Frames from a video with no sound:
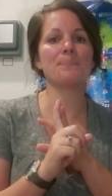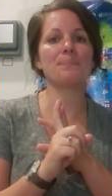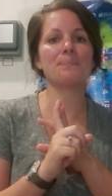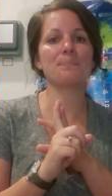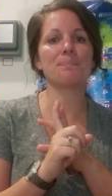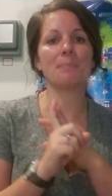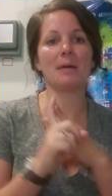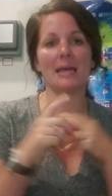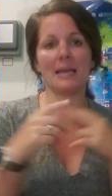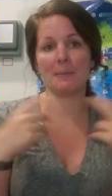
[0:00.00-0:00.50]

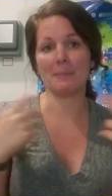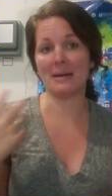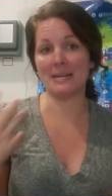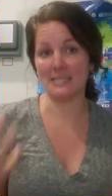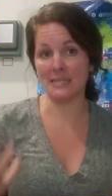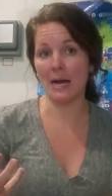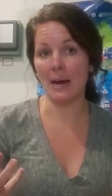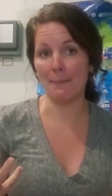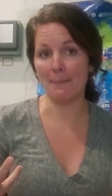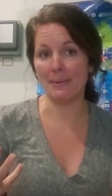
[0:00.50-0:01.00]
like my
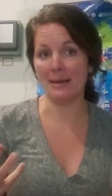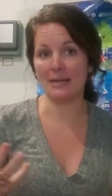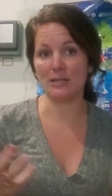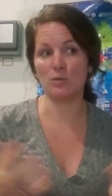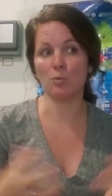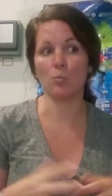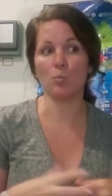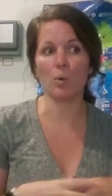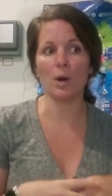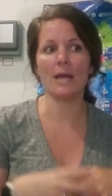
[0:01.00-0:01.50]

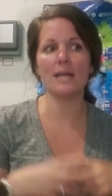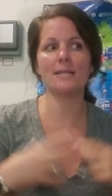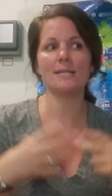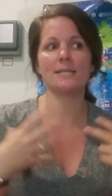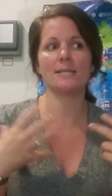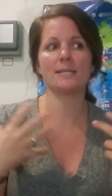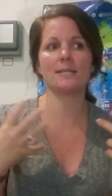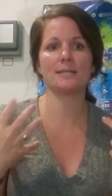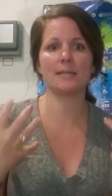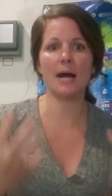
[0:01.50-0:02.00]
topics.
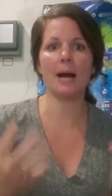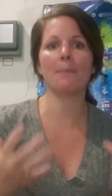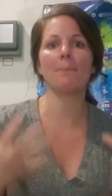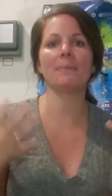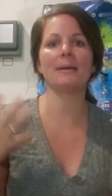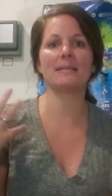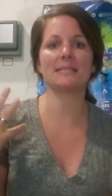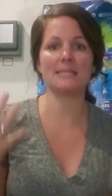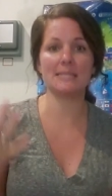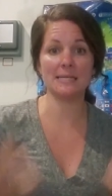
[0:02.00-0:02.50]
What
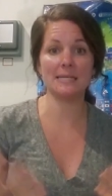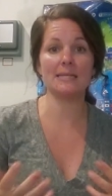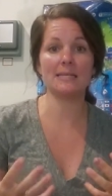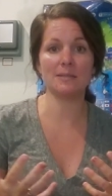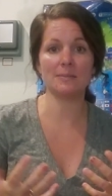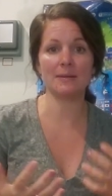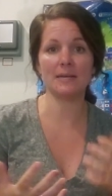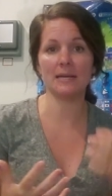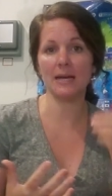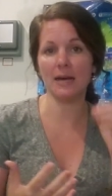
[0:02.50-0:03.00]
topics need to
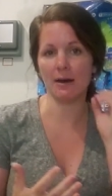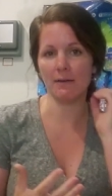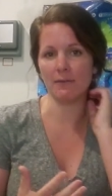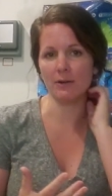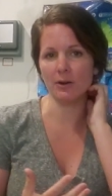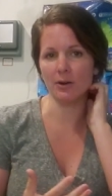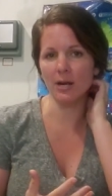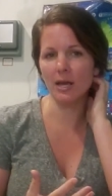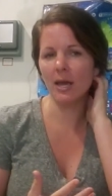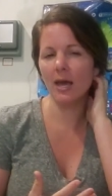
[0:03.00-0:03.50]
be
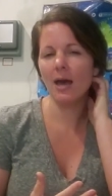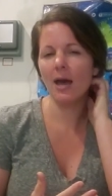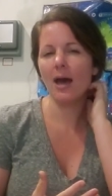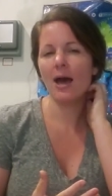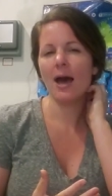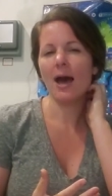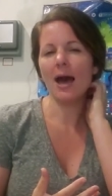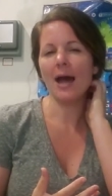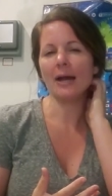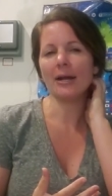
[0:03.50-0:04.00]
covered?
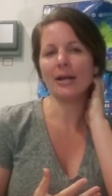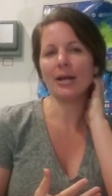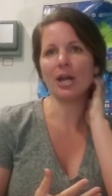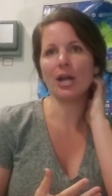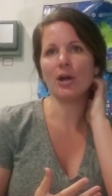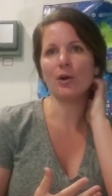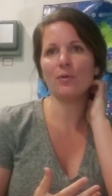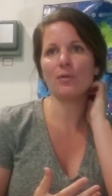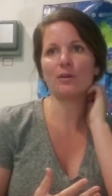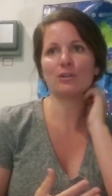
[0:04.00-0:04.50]
I
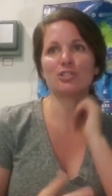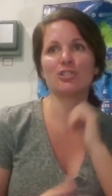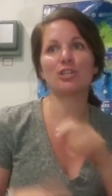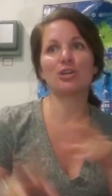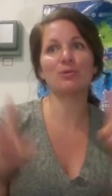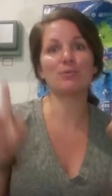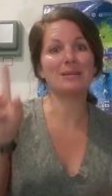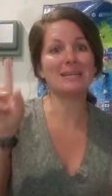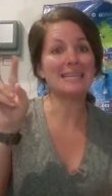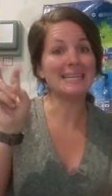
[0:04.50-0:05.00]
know there's
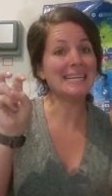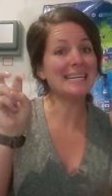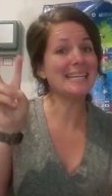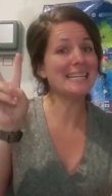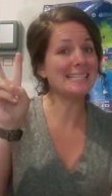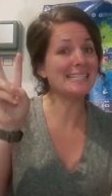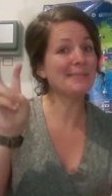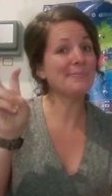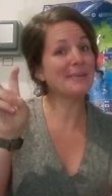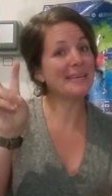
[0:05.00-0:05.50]
no
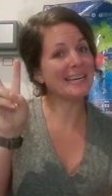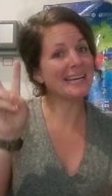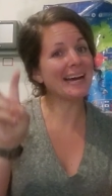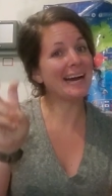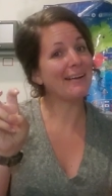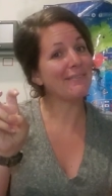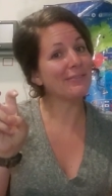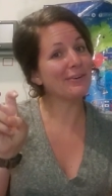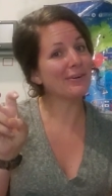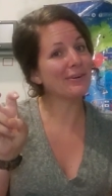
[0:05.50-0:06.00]
need to be
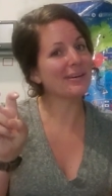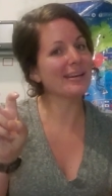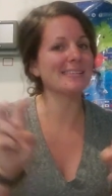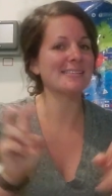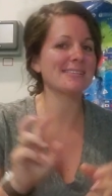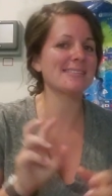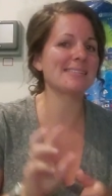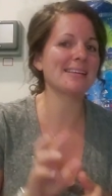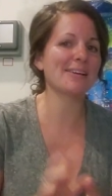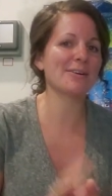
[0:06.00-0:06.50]
covered
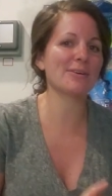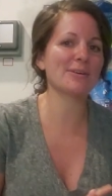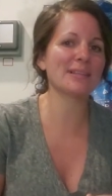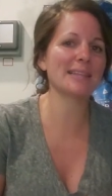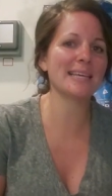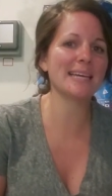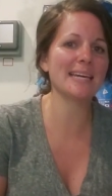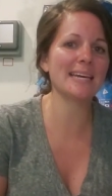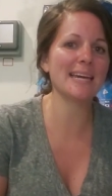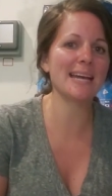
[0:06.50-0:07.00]

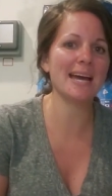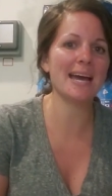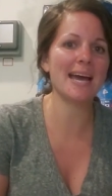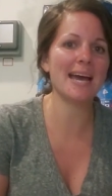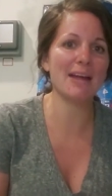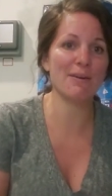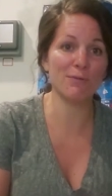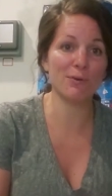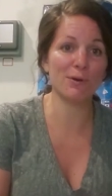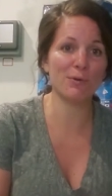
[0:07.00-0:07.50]
necessarily
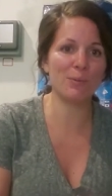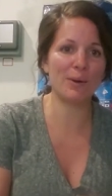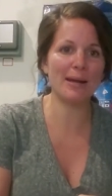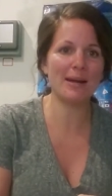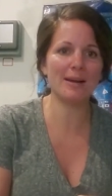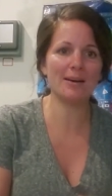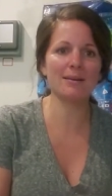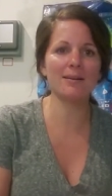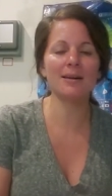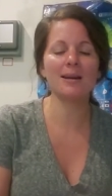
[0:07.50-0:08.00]

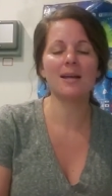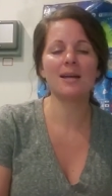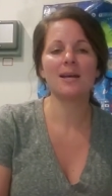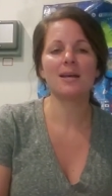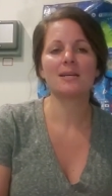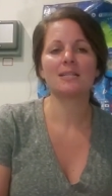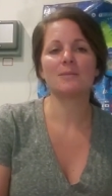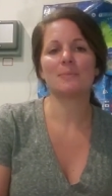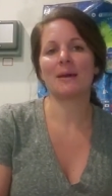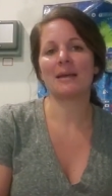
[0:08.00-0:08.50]
everywhere,
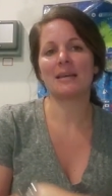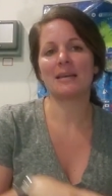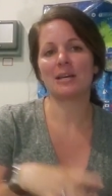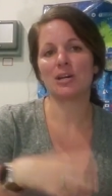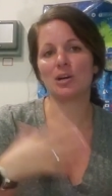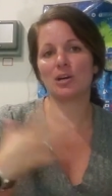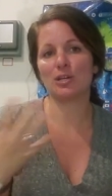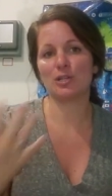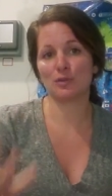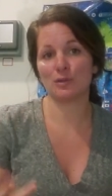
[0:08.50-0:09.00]
depending
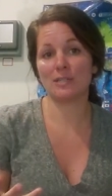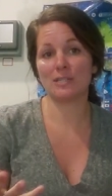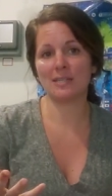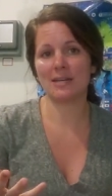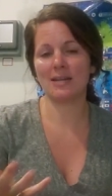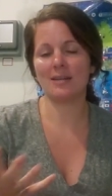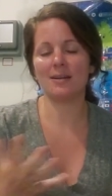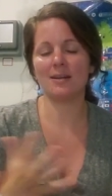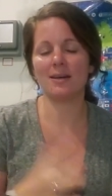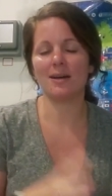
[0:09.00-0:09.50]
on your
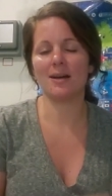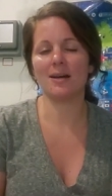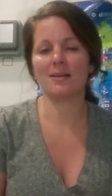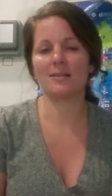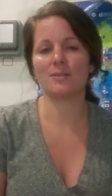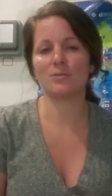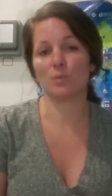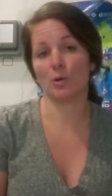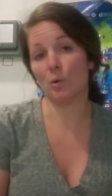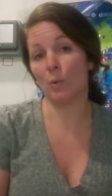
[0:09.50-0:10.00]
state
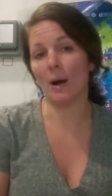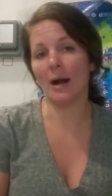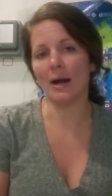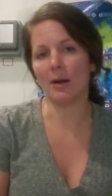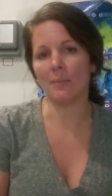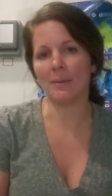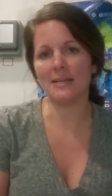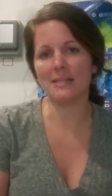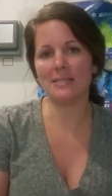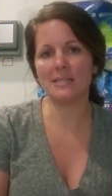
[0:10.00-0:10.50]

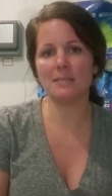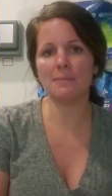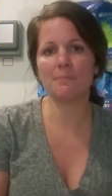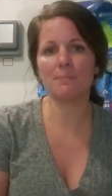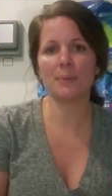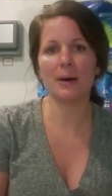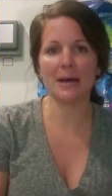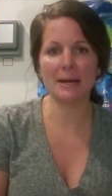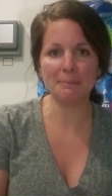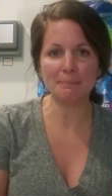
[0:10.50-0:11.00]
requirements,
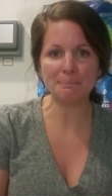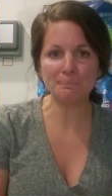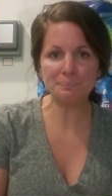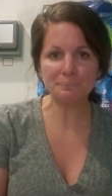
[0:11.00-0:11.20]
but